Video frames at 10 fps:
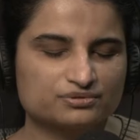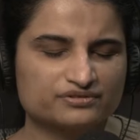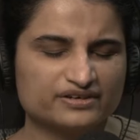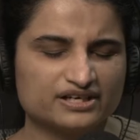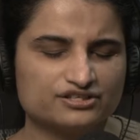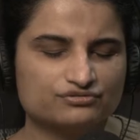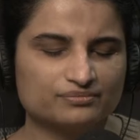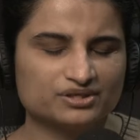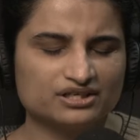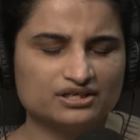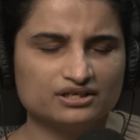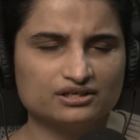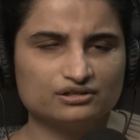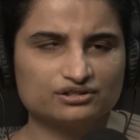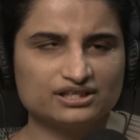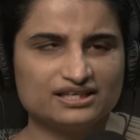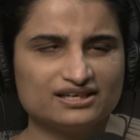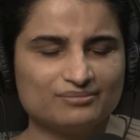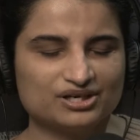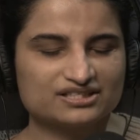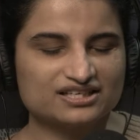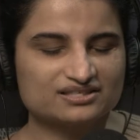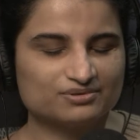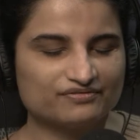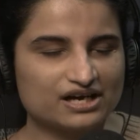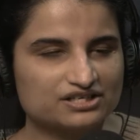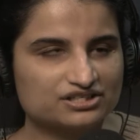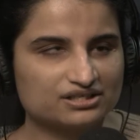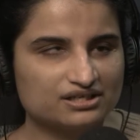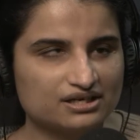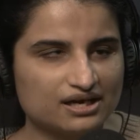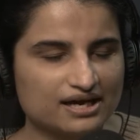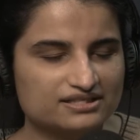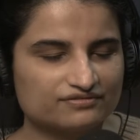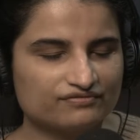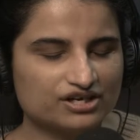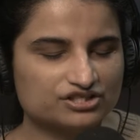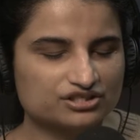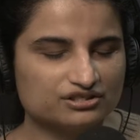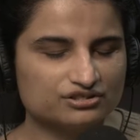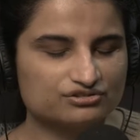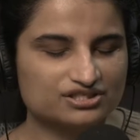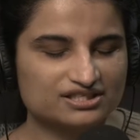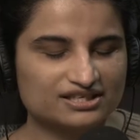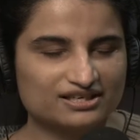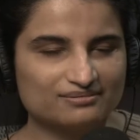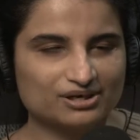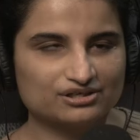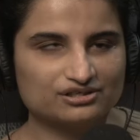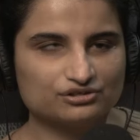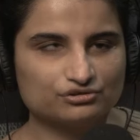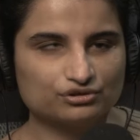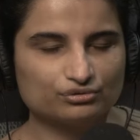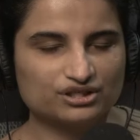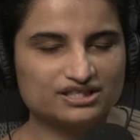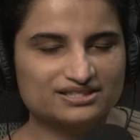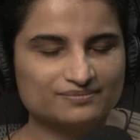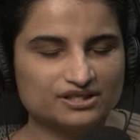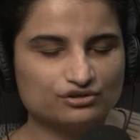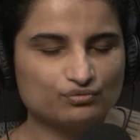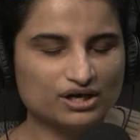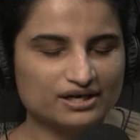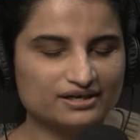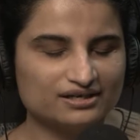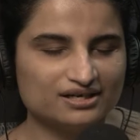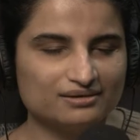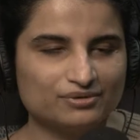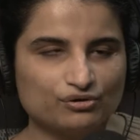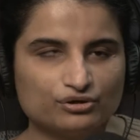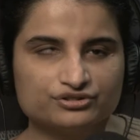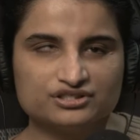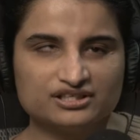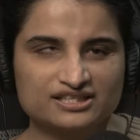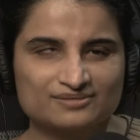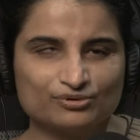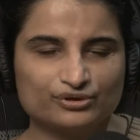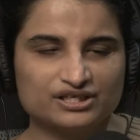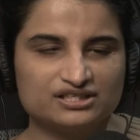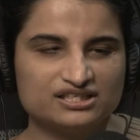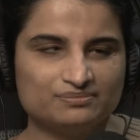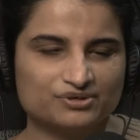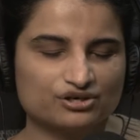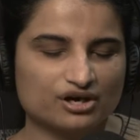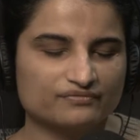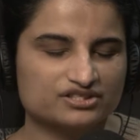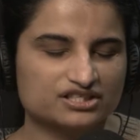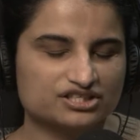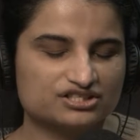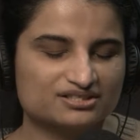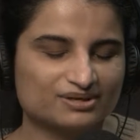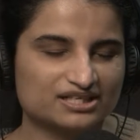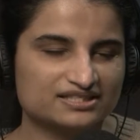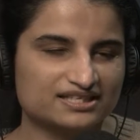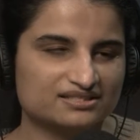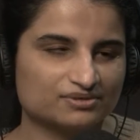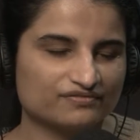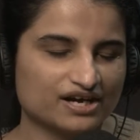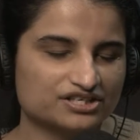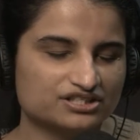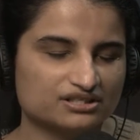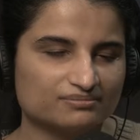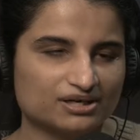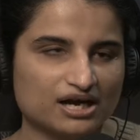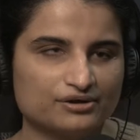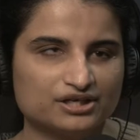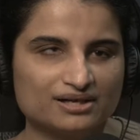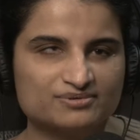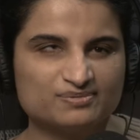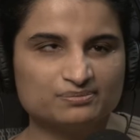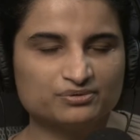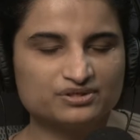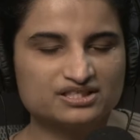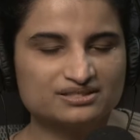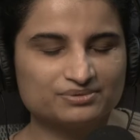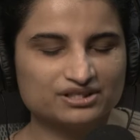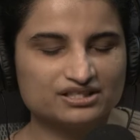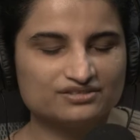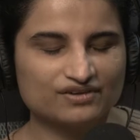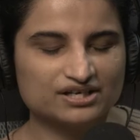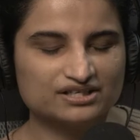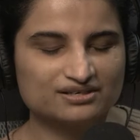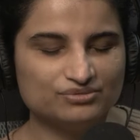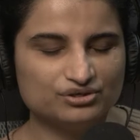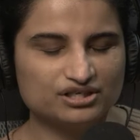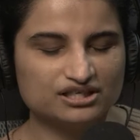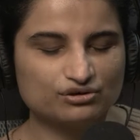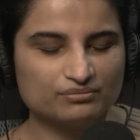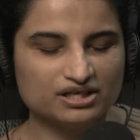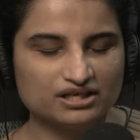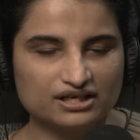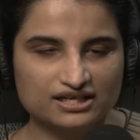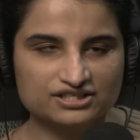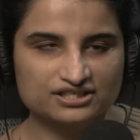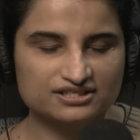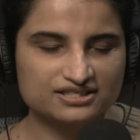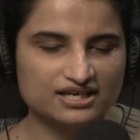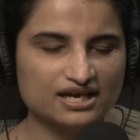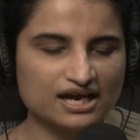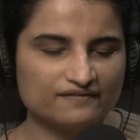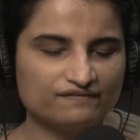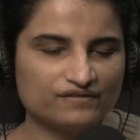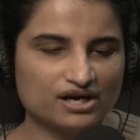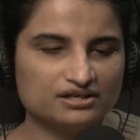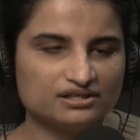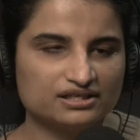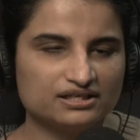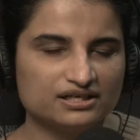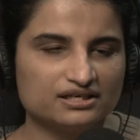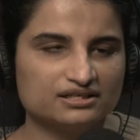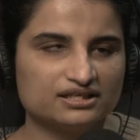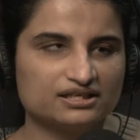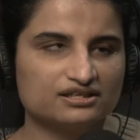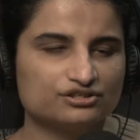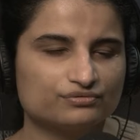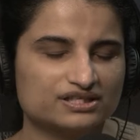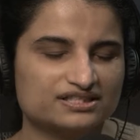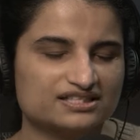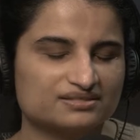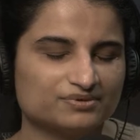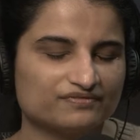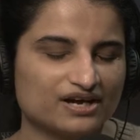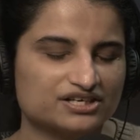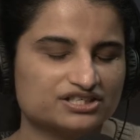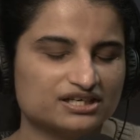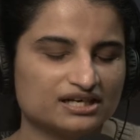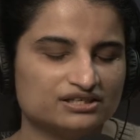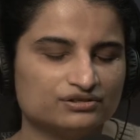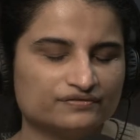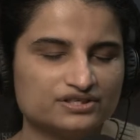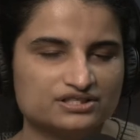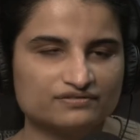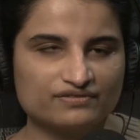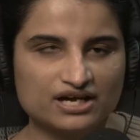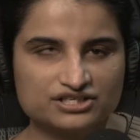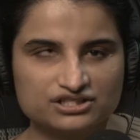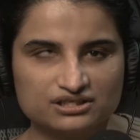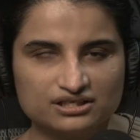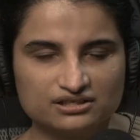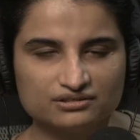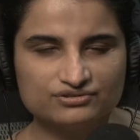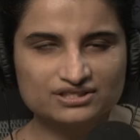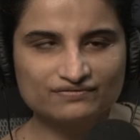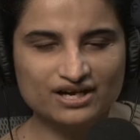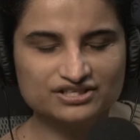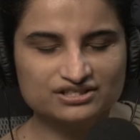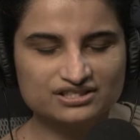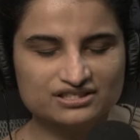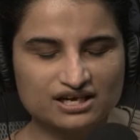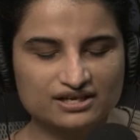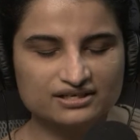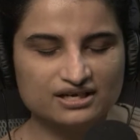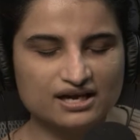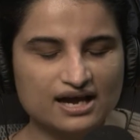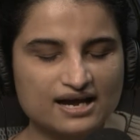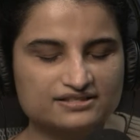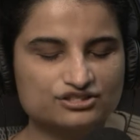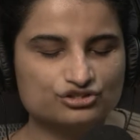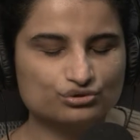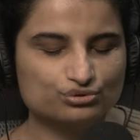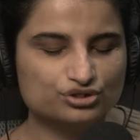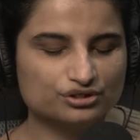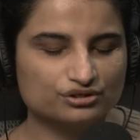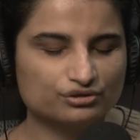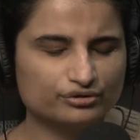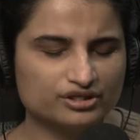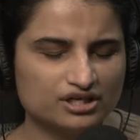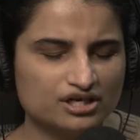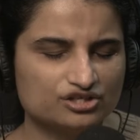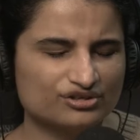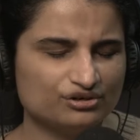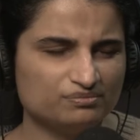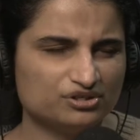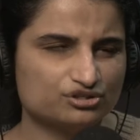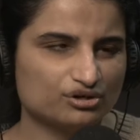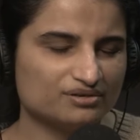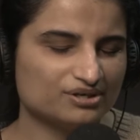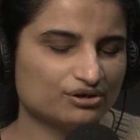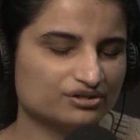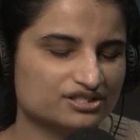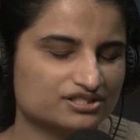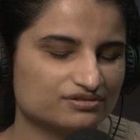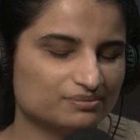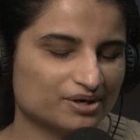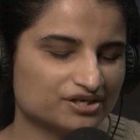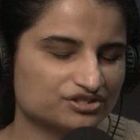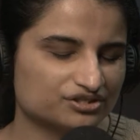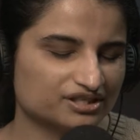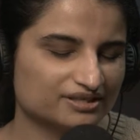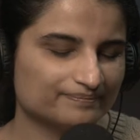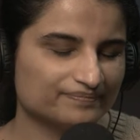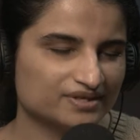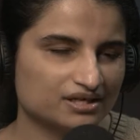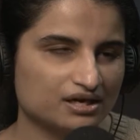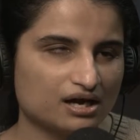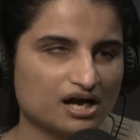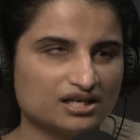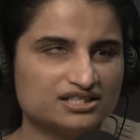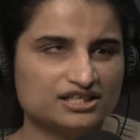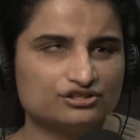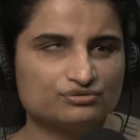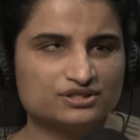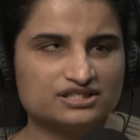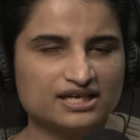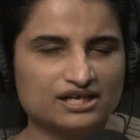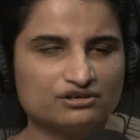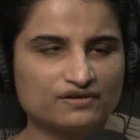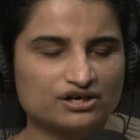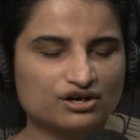will range from the thinking about accessible fashion as a function, so just thinking about, clothing is something you wear, but also exploring deeper conversations about accessible fashion, about how it helps people with disabilities find a community or make connections, and finally, thinking through accessible fashion and universal fashion, inclusive fashion design as a social good. So I hope you'll join me on this three-part journey. I'll tell you towards the end of